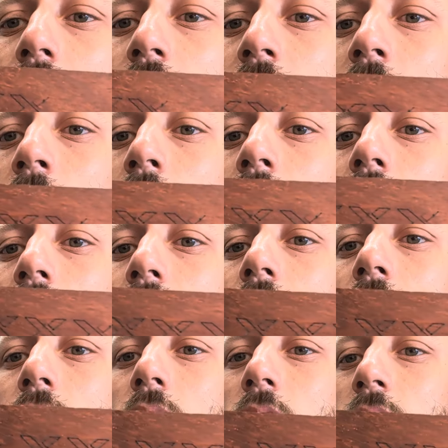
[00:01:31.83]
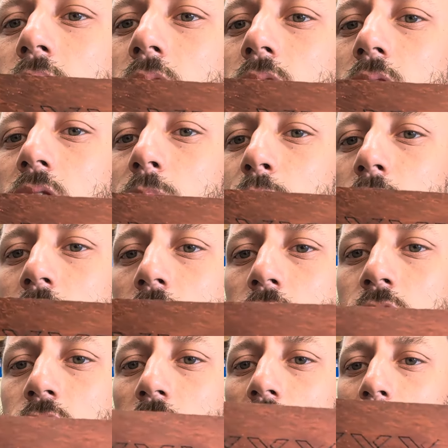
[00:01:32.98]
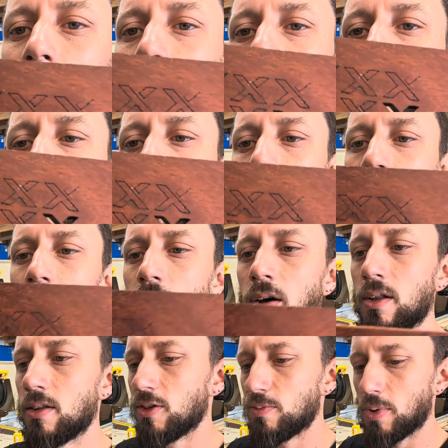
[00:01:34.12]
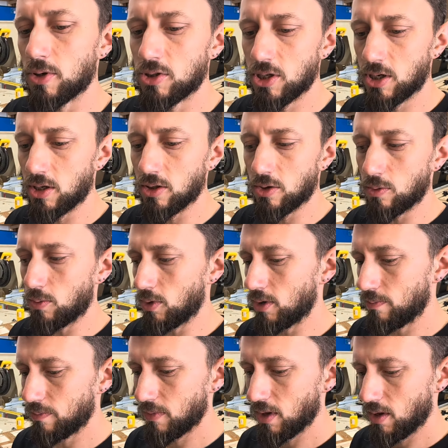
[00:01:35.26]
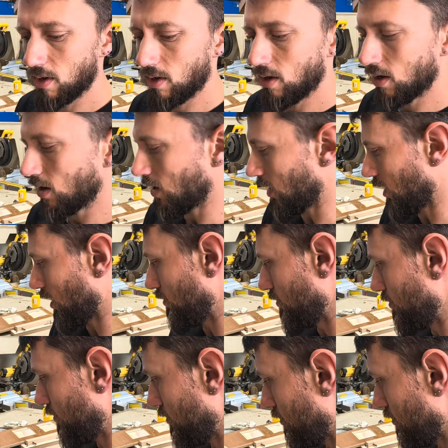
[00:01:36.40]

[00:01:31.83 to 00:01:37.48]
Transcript: So this thing did a pretty good job on this particular wood. And